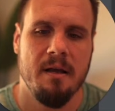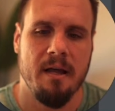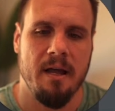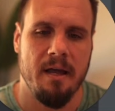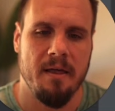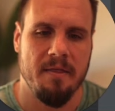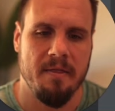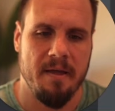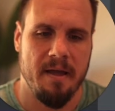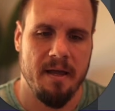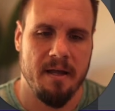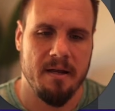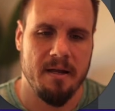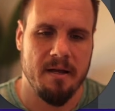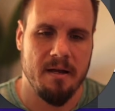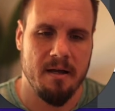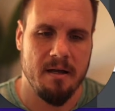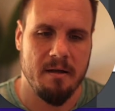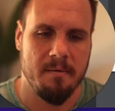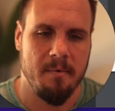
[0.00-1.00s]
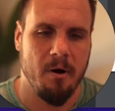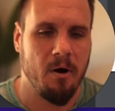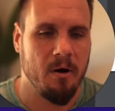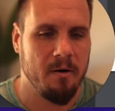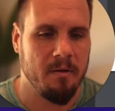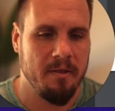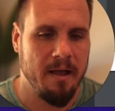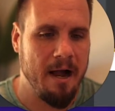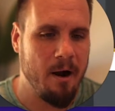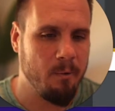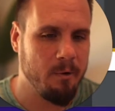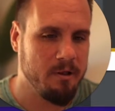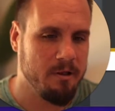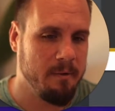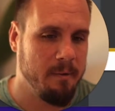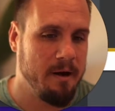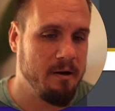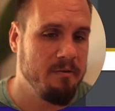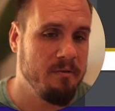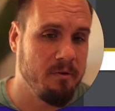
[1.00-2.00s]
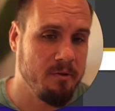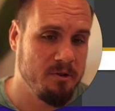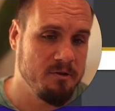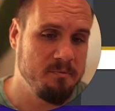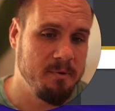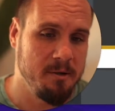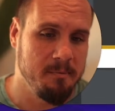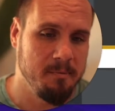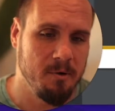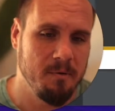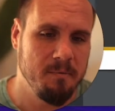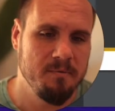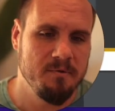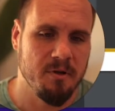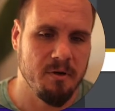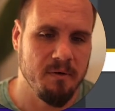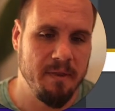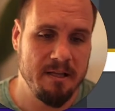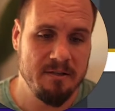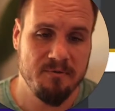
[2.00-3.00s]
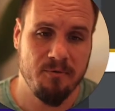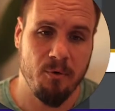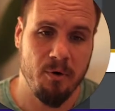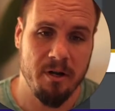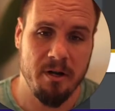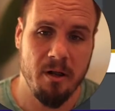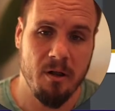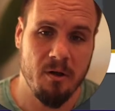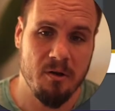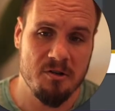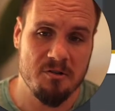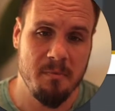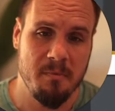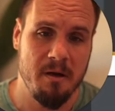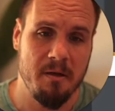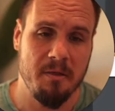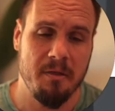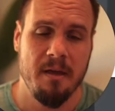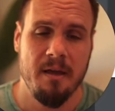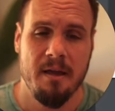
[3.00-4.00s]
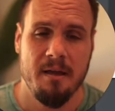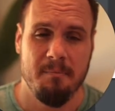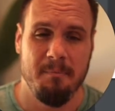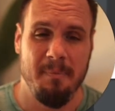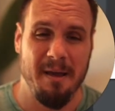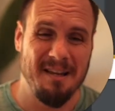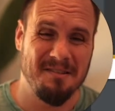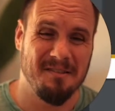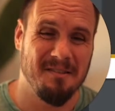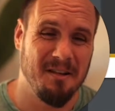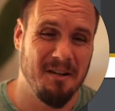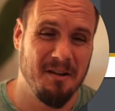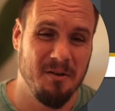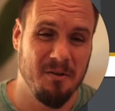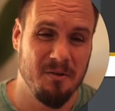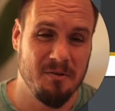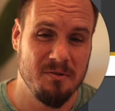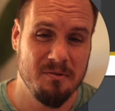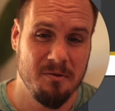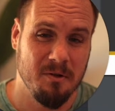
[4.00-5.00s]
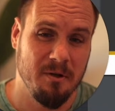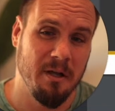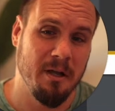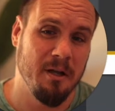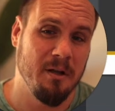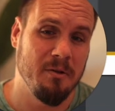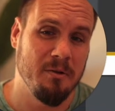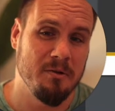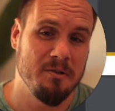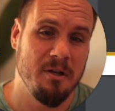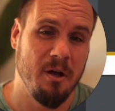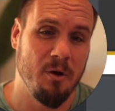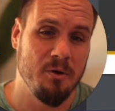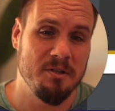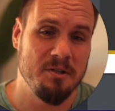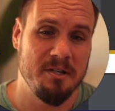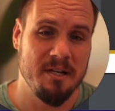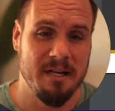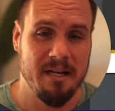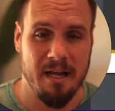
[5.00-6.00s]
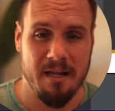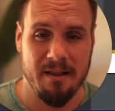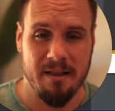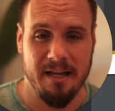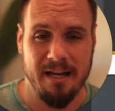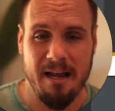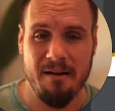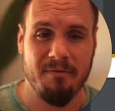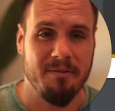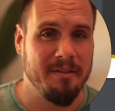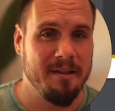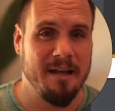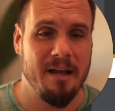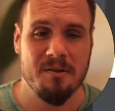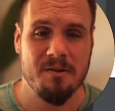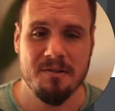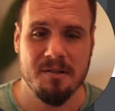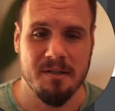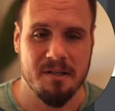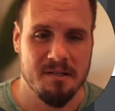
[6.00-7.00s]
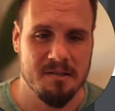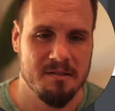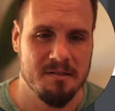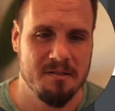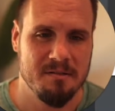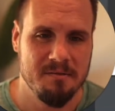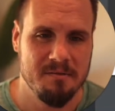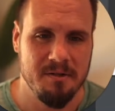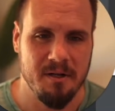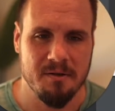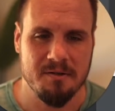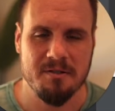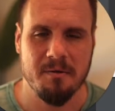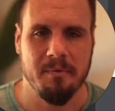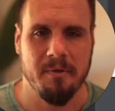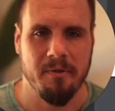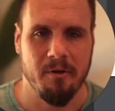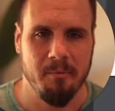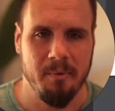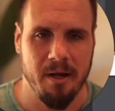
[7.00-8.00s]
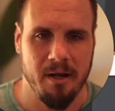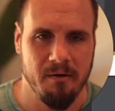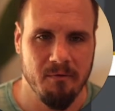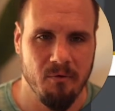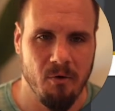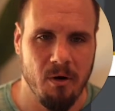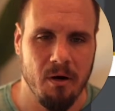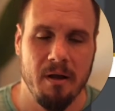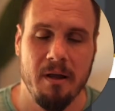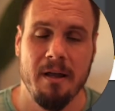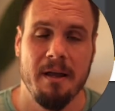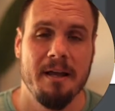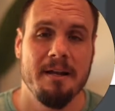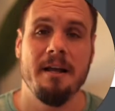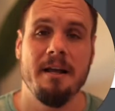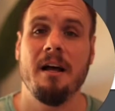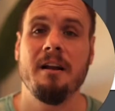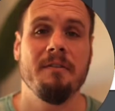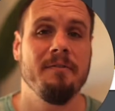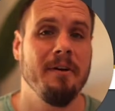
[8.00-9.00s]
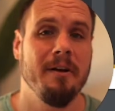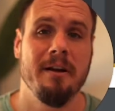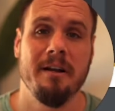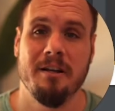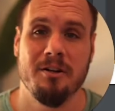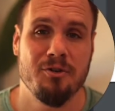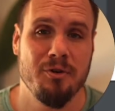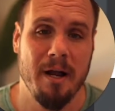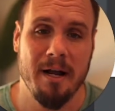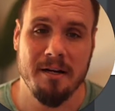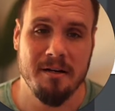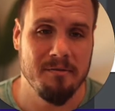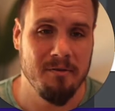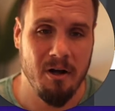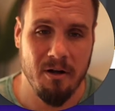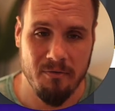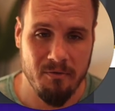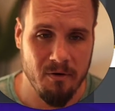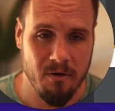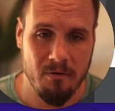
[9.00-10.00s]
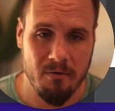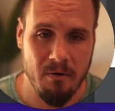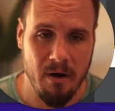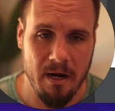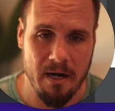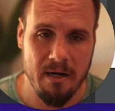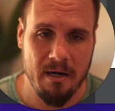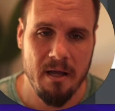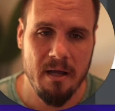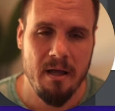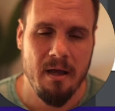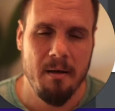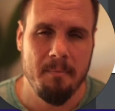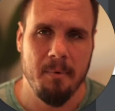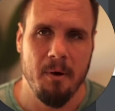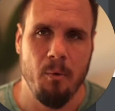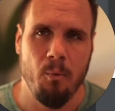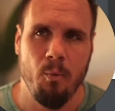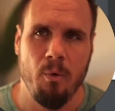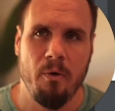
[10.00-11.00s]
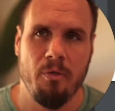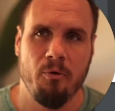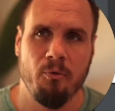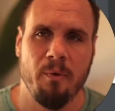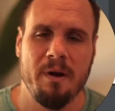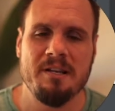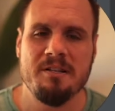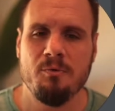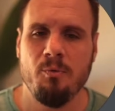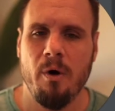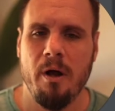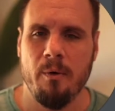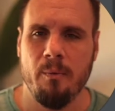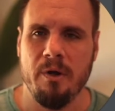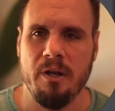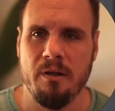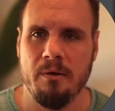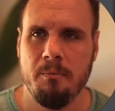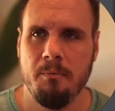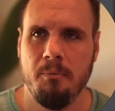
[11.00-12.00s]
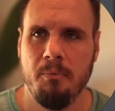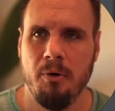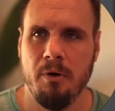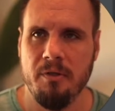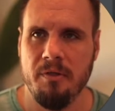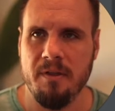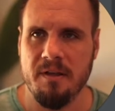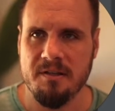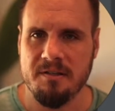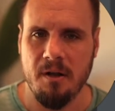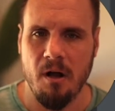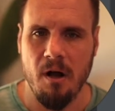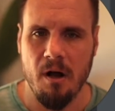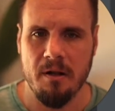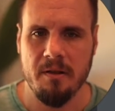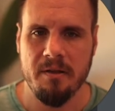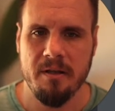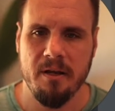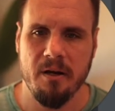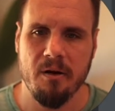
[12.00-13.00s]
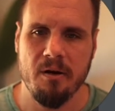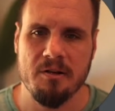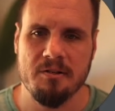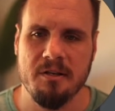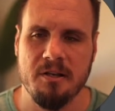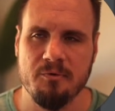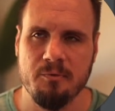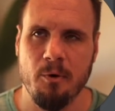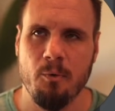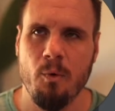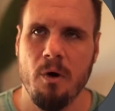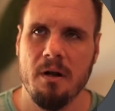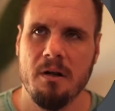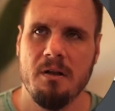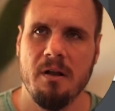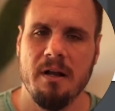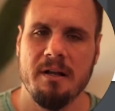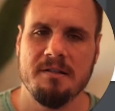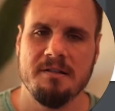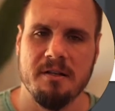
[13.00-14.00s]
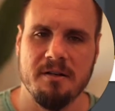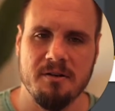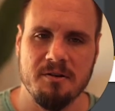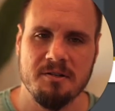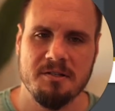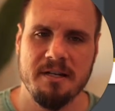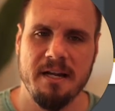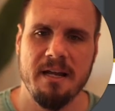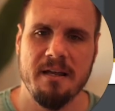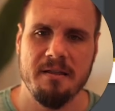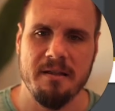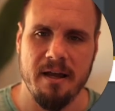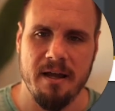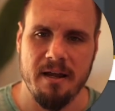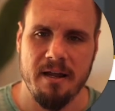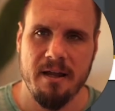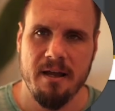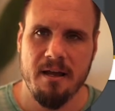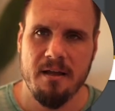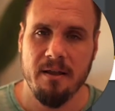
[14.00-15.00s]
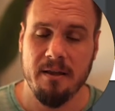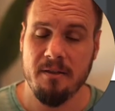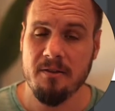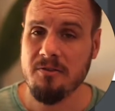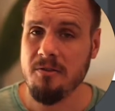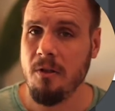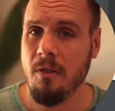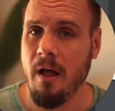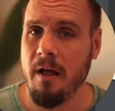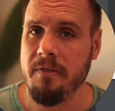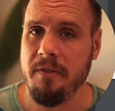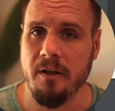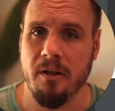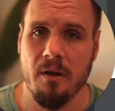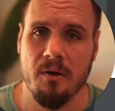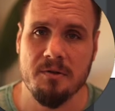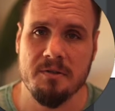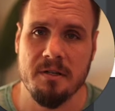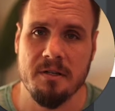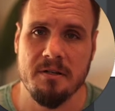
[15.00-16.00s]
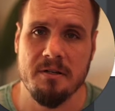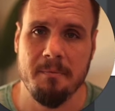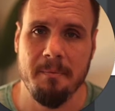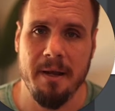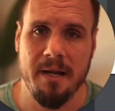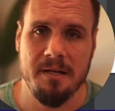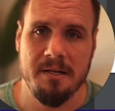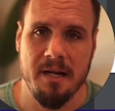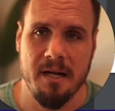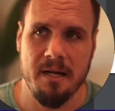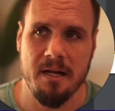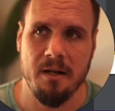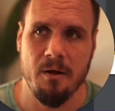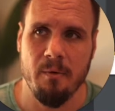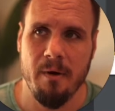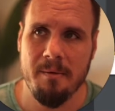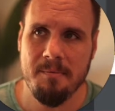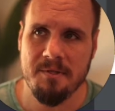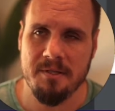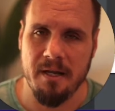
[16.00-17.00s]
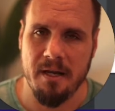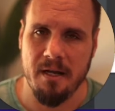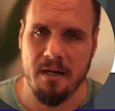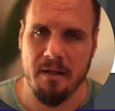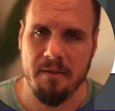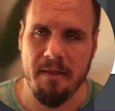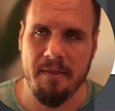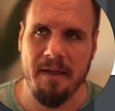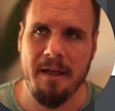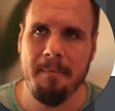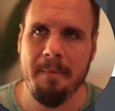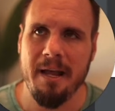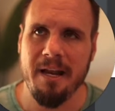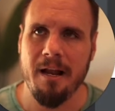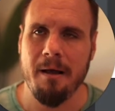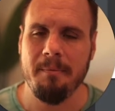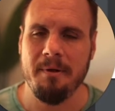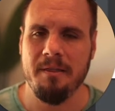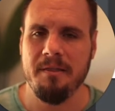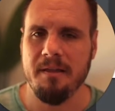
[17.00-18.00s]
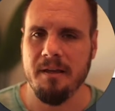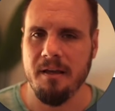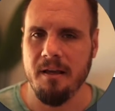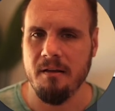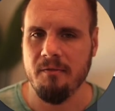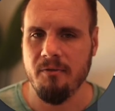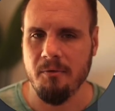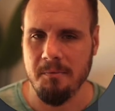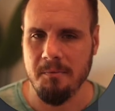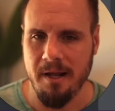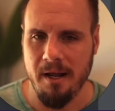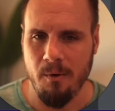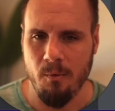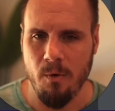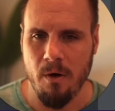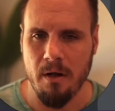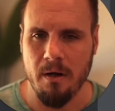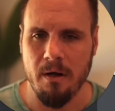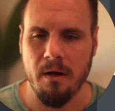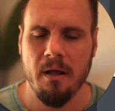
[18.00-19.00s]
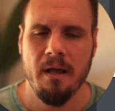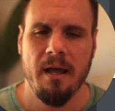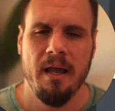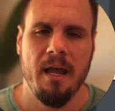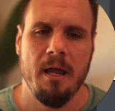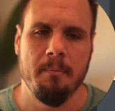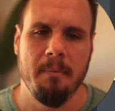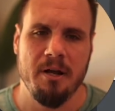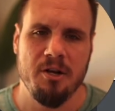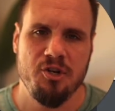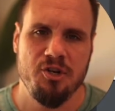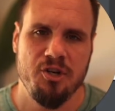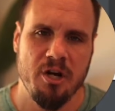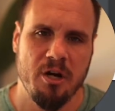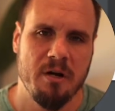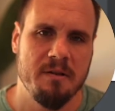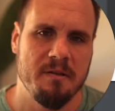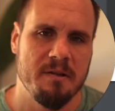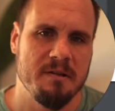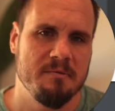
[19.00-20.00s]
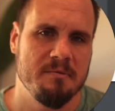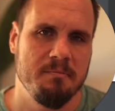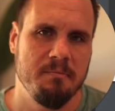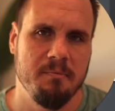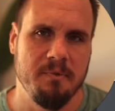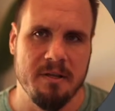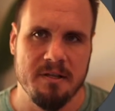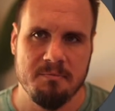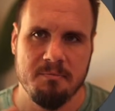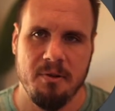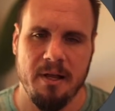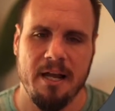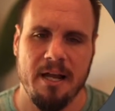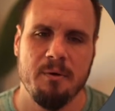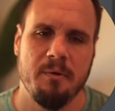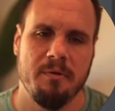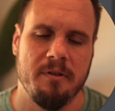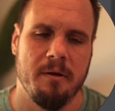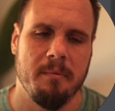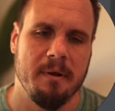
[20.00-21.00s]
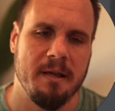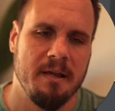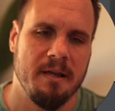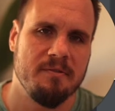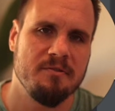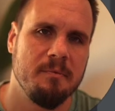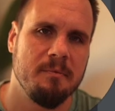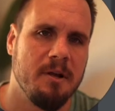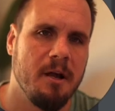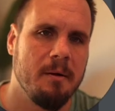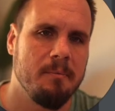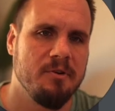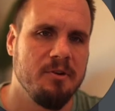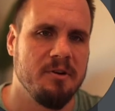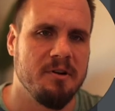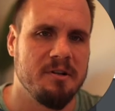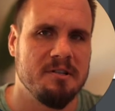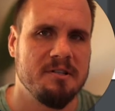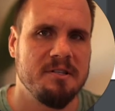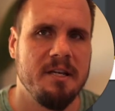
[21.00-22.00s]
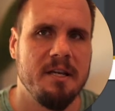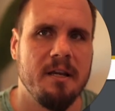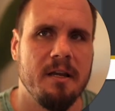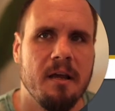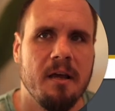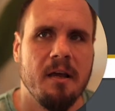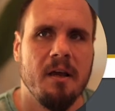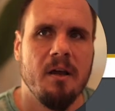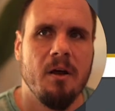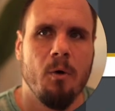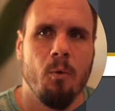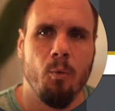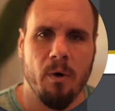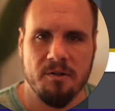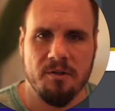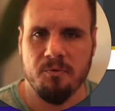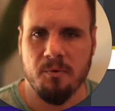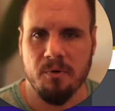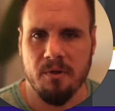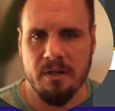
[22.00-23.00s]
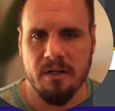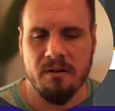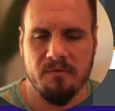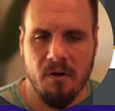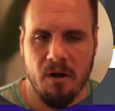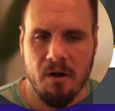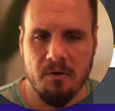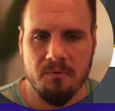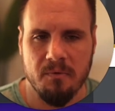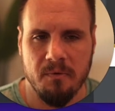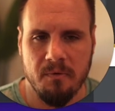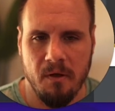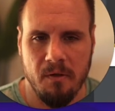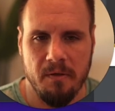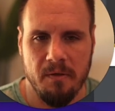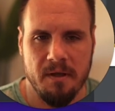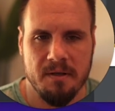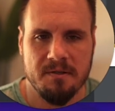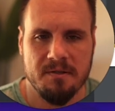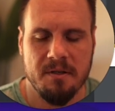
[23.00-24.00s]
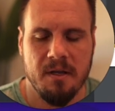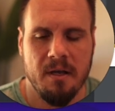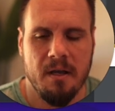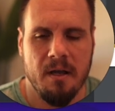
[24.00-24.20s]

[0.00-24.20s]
And then the hourly rate for those people. So that's $40 a month. Basically includes hosting, and everything else is something they're paying for. Not a very attractive offer, right? But the reason why we put this on here is because we want clients to understand that there's a lot that goes into maintaining a website that they may not be thinking from day one. And by sharing this plan with them, it gives them the opportunity to see what's really involved with all this.